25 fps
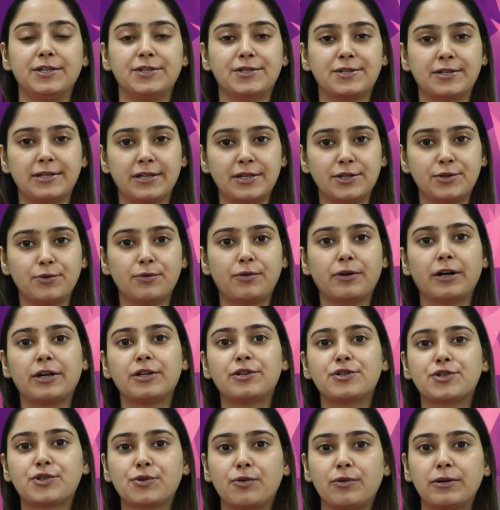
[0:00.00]
insulin to
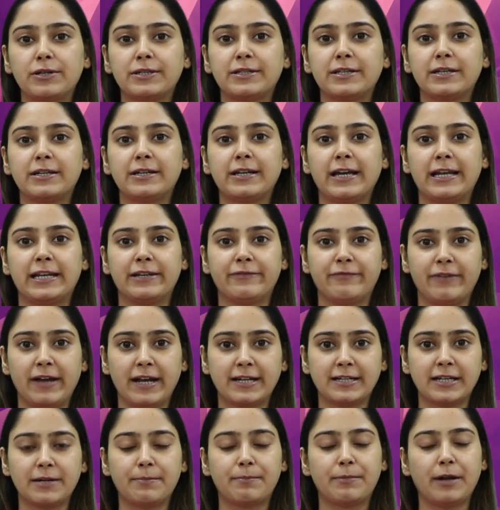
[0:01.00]
control their
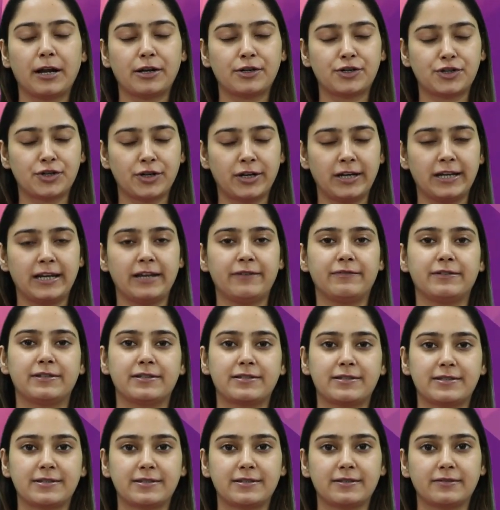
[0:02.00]
elevated blood sugar
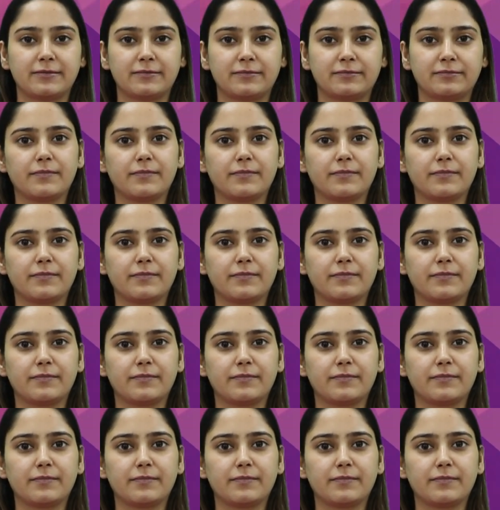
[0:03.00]
levels.